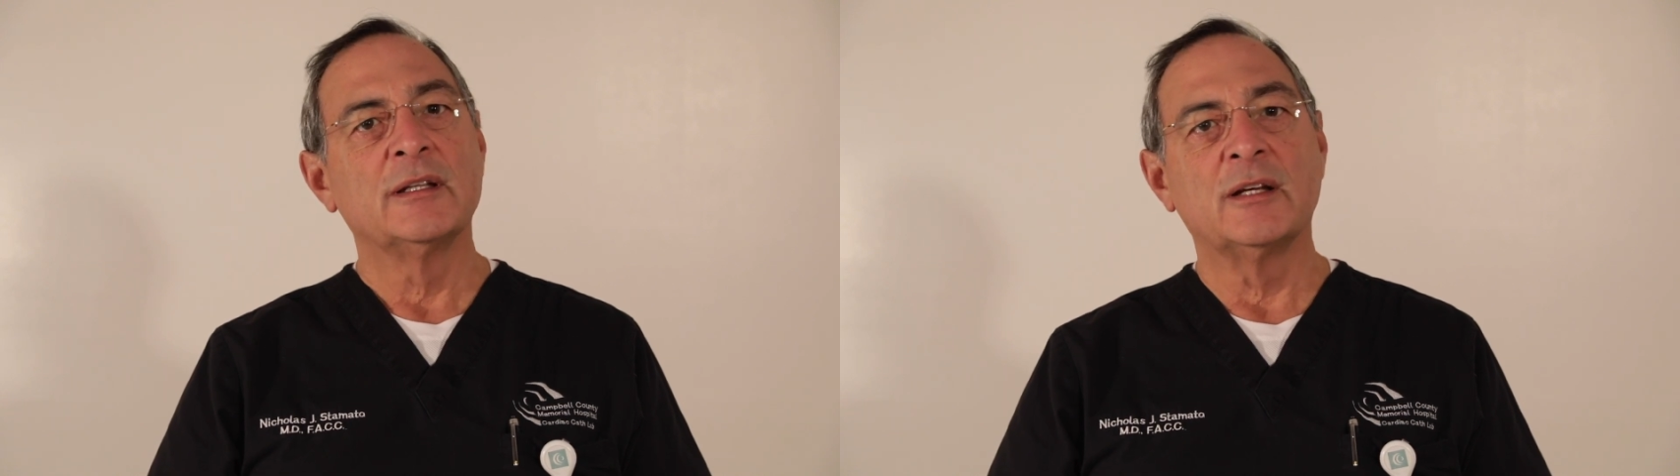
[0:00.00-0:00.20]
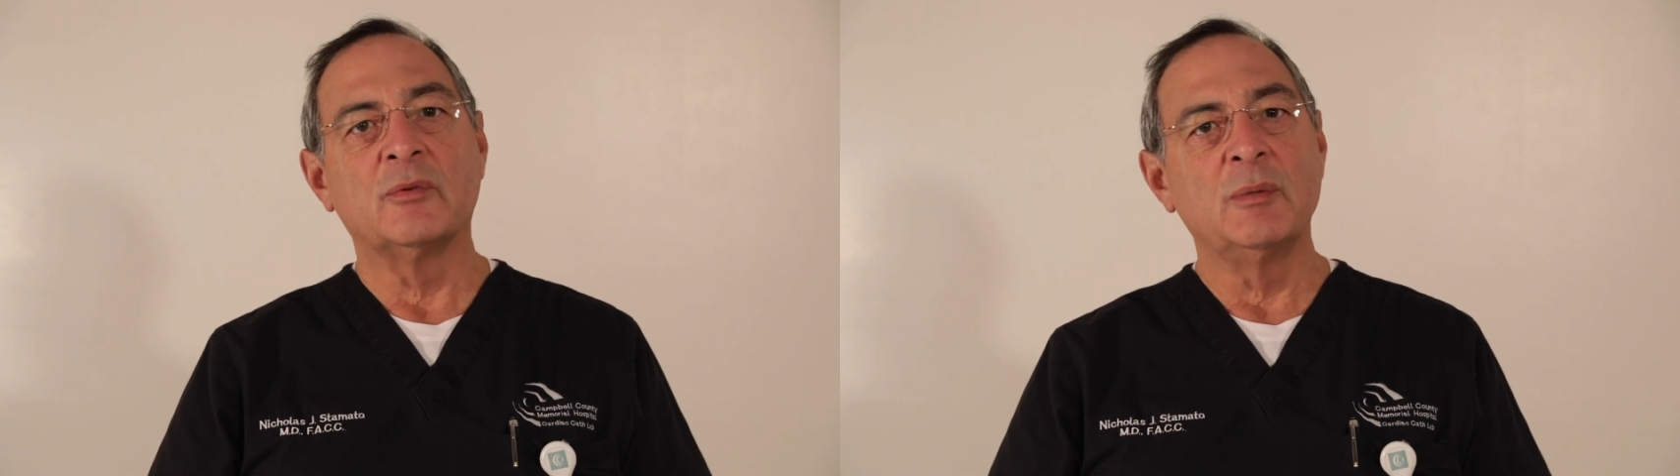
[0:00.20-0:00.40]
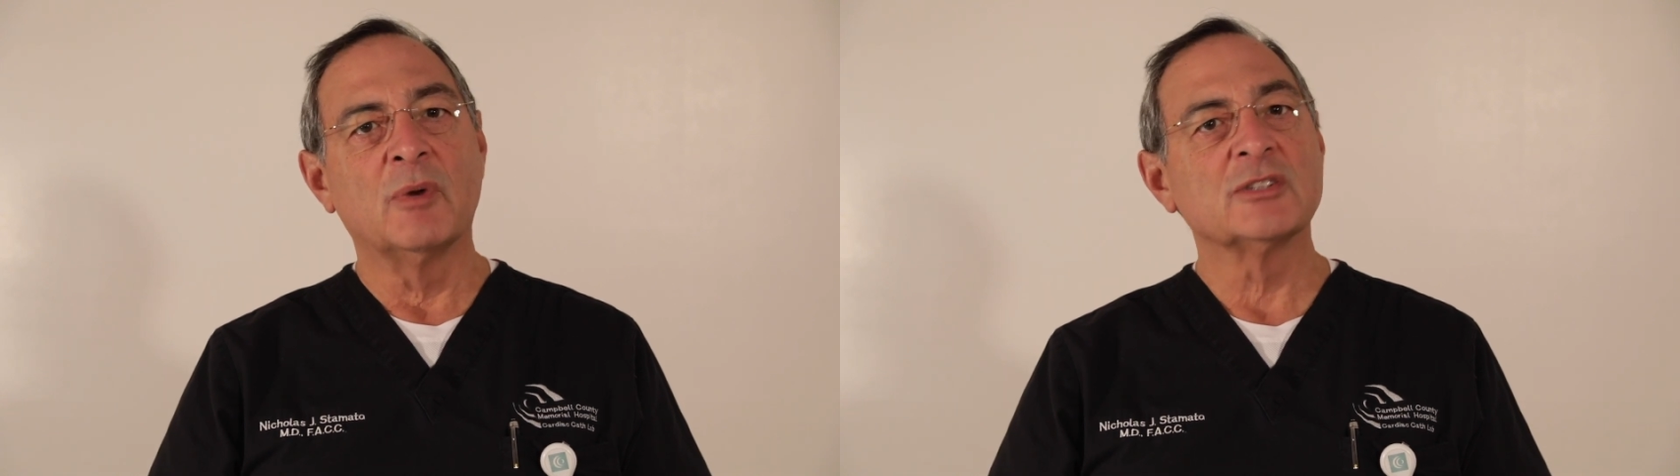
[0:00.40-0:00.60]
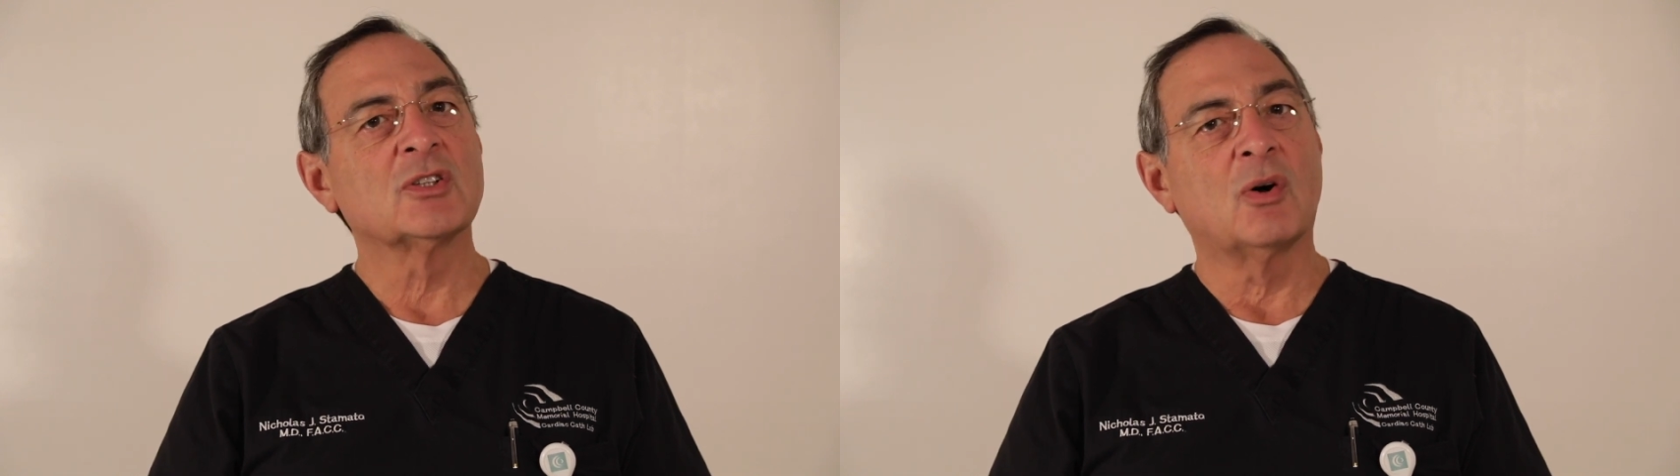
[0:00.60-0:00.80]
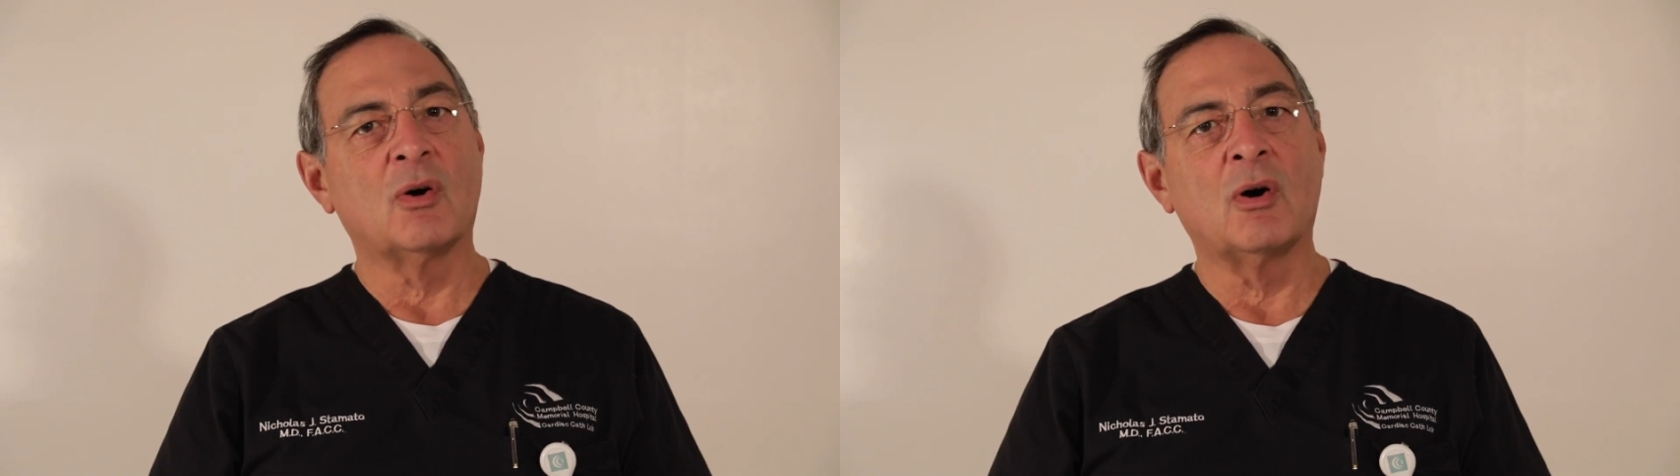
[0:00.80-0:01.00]
that we
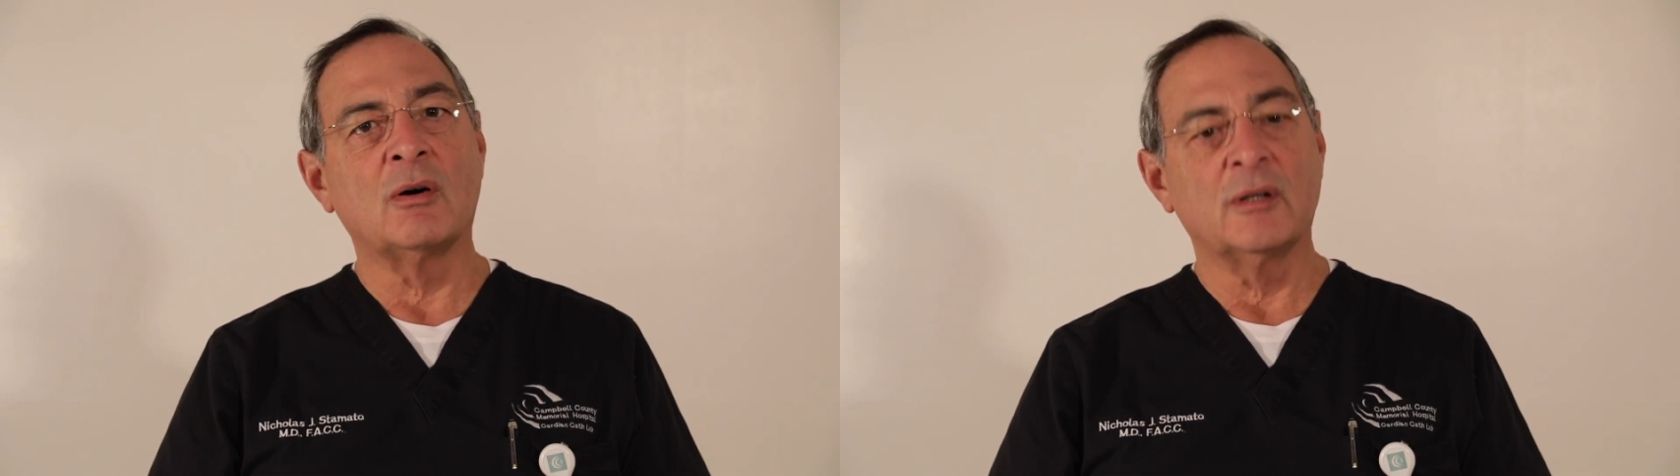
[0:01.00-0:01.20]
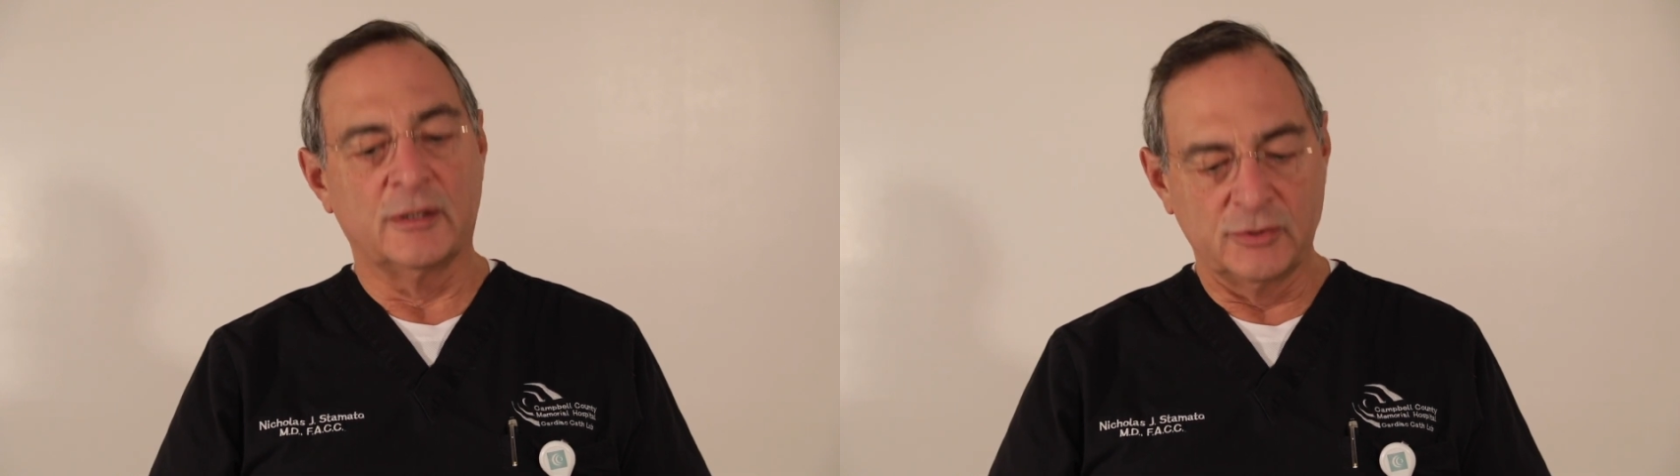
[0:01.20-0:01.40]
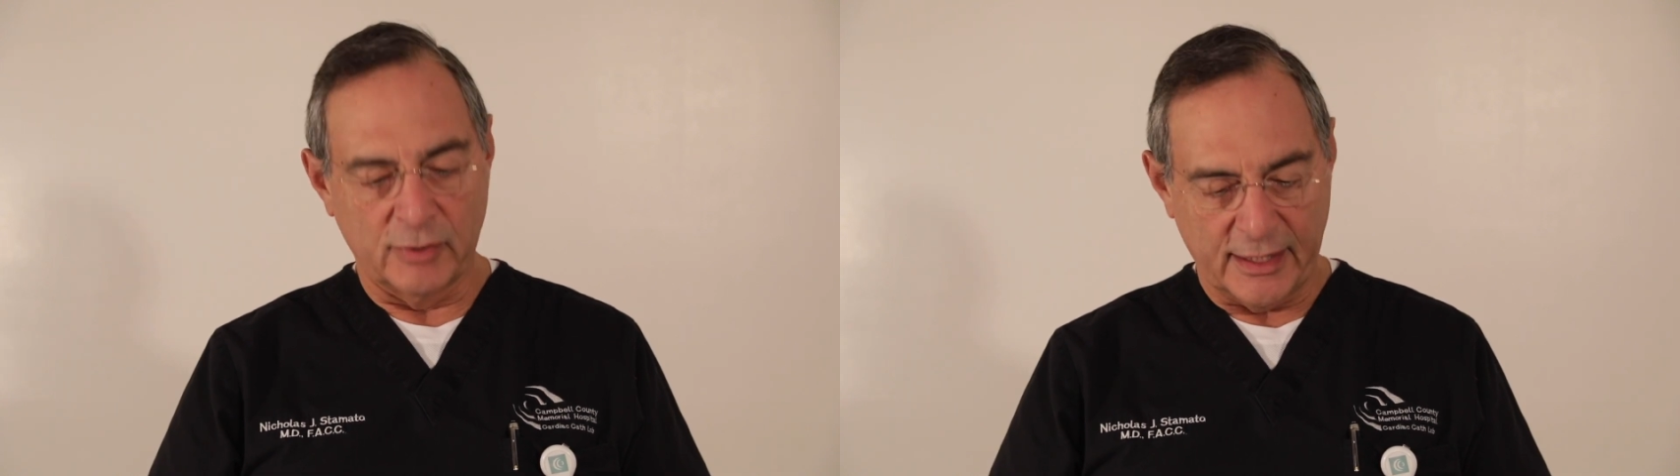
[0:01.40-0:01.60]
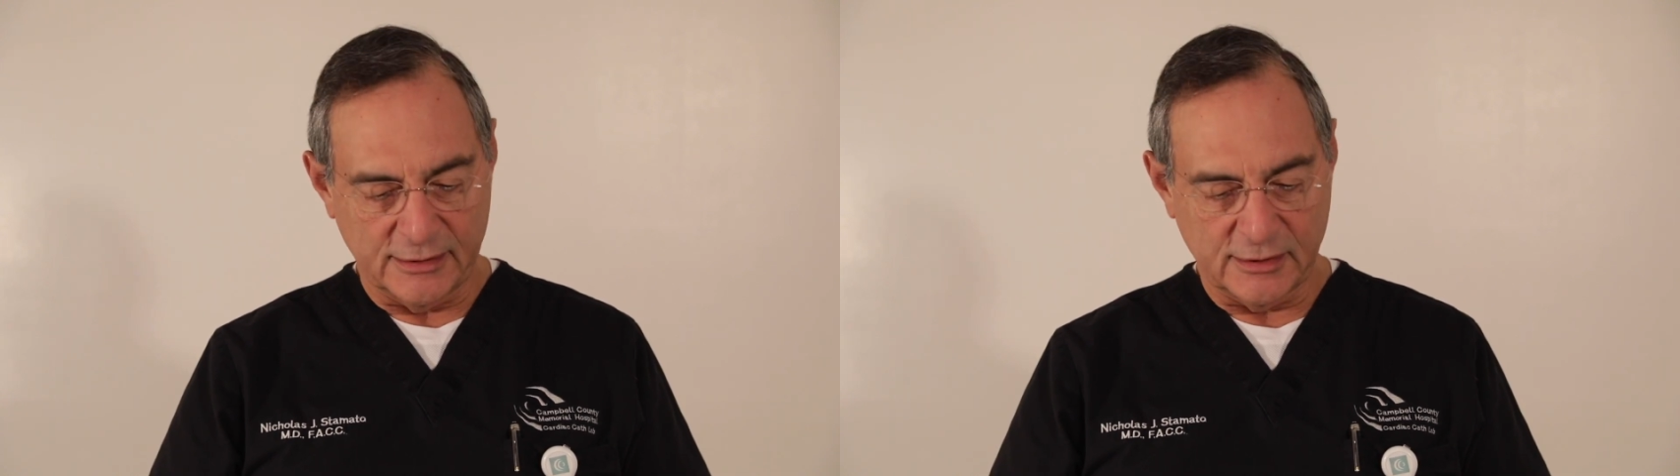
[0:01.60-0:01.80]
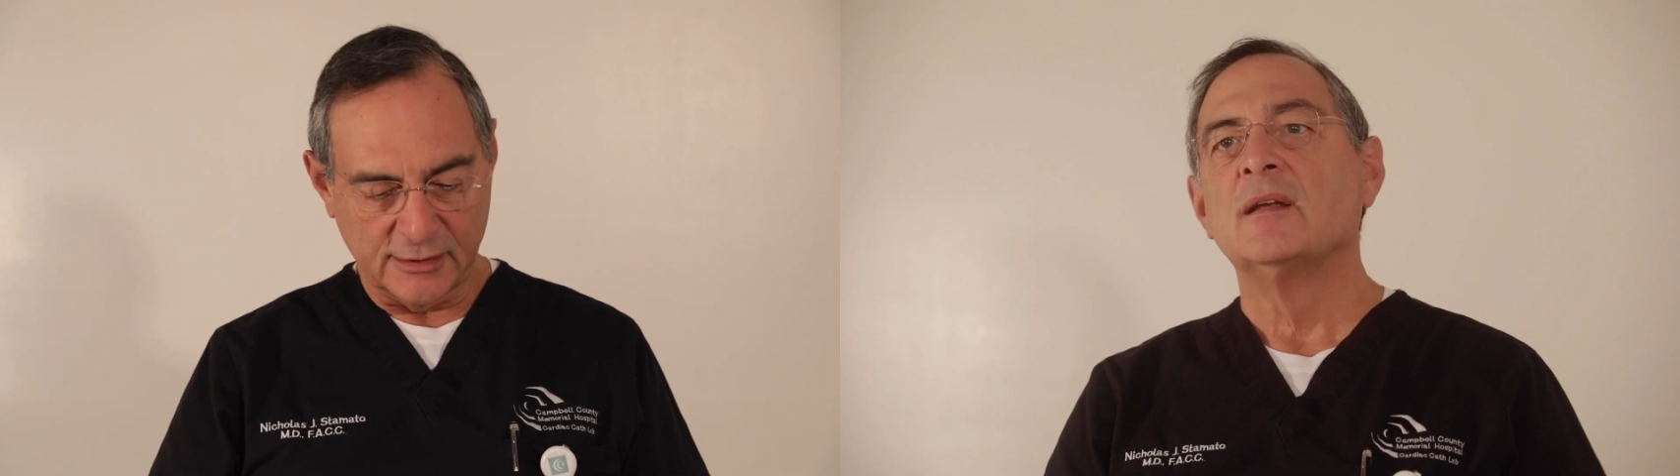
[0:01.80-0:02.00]
must all
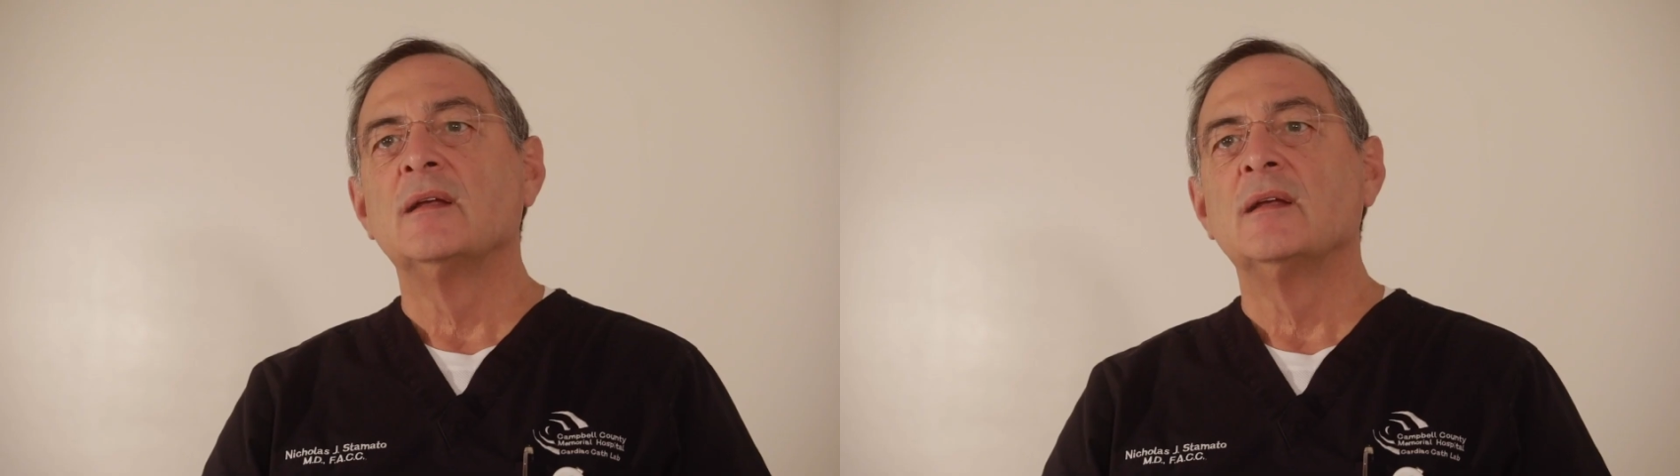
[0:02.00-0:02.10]
address.